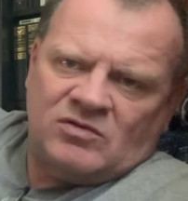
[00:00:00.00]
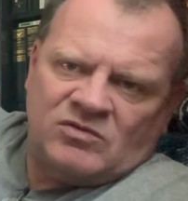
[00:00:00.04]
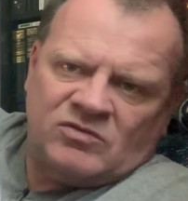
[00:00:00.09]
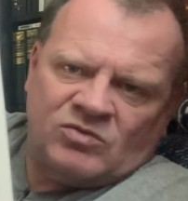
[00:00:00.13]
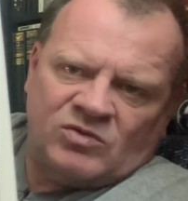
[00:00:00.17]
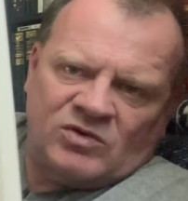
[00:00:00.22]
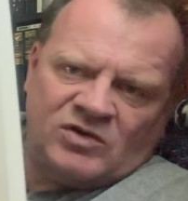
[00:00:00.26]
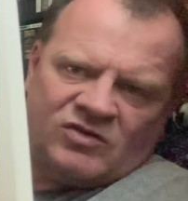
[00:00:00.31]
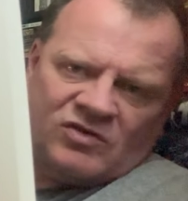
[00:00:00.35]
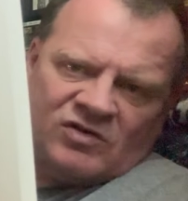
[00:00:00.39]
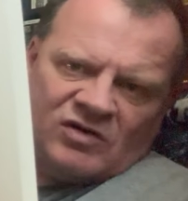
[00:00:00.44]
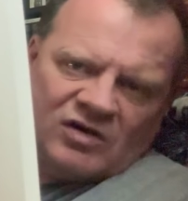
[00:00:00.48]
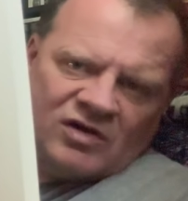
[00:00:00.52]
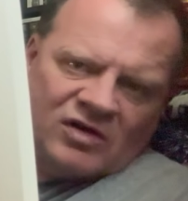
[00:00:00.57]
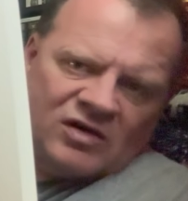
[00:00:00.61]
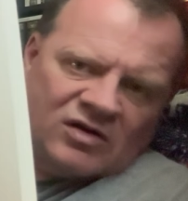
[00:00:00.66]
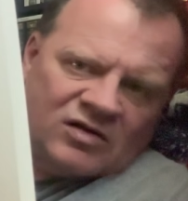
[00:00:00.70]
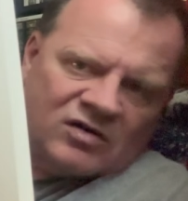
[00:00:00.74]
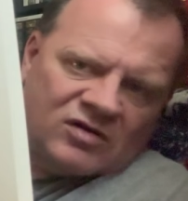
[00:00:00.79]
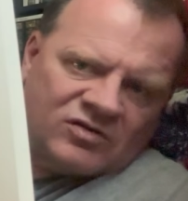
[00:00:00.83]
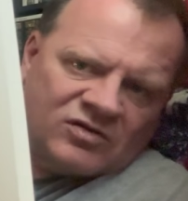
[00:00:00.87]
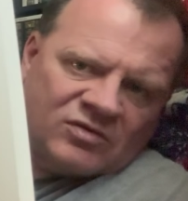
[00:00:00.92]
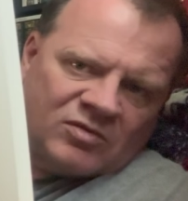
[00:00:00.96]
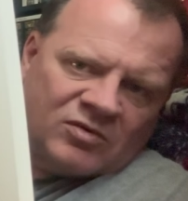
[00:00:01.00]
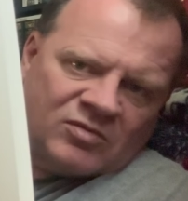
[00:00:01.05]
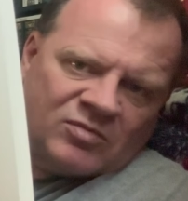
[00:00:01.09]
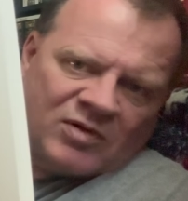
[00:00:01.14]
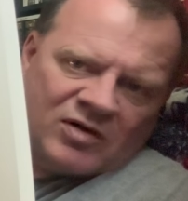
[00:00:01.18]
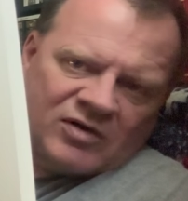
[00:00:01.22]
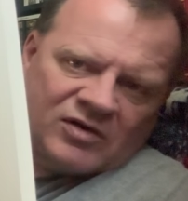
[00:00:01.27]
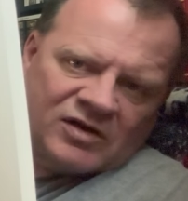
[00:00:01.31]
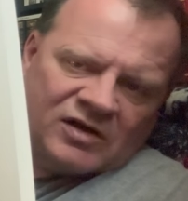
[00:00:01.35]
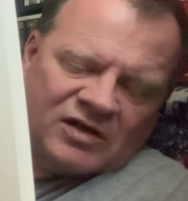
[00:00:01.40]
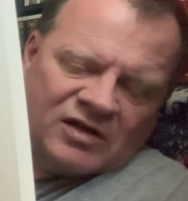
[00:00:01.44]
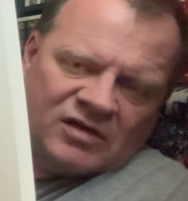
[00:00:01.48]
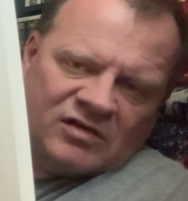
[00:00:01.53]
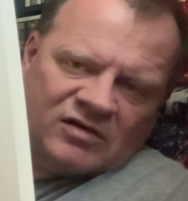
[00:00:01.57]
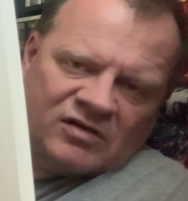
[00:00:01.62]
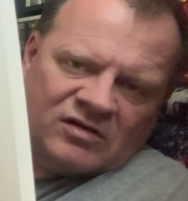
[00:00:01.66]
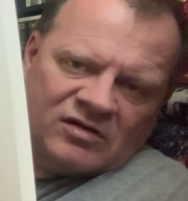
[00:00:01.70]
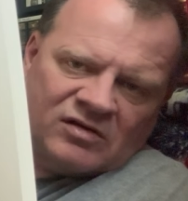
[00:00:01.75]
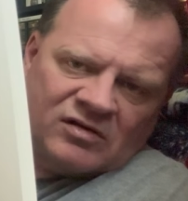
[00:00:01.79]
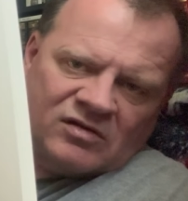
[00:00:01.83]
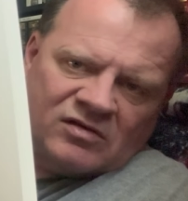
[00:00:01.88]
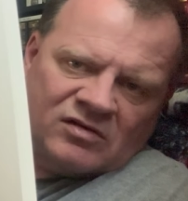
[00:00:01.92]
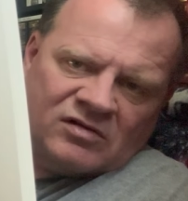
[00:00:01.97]
As we see here, somebody's about to get
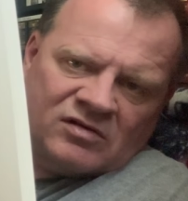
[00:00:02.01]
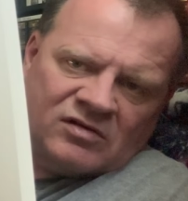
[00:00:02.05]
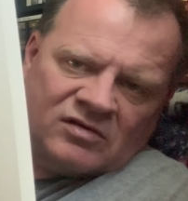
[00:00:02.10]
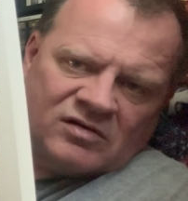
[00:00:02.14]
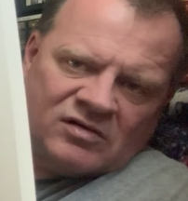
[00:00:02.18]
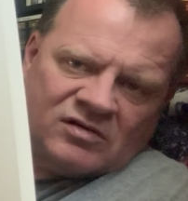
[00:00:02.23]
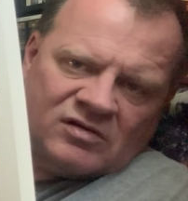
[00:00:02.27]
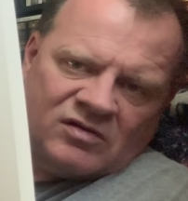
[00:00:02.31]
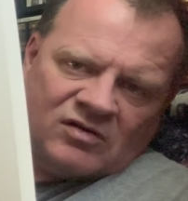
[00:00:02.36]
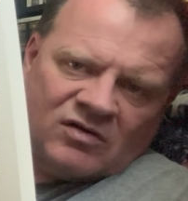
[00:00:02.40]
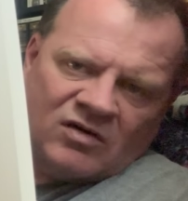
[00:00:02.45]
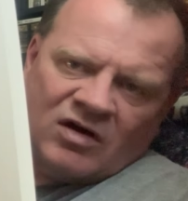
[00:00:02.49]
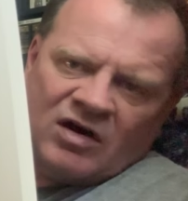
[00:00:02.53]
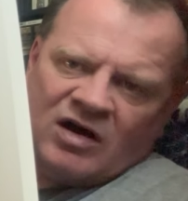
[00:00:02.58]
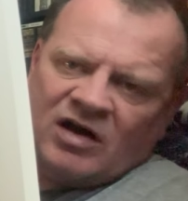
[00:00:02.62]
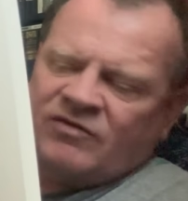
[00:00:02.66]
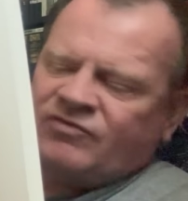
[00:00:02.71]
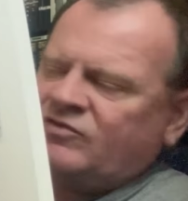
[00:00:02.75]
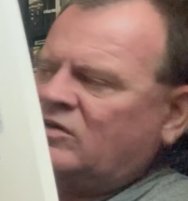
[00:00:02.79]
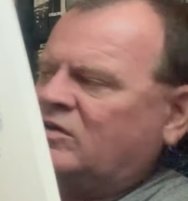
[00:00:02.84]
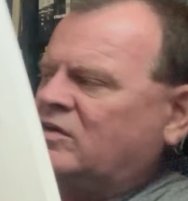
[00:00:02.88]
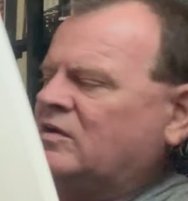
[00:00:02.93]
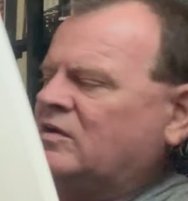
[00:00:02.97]
offed.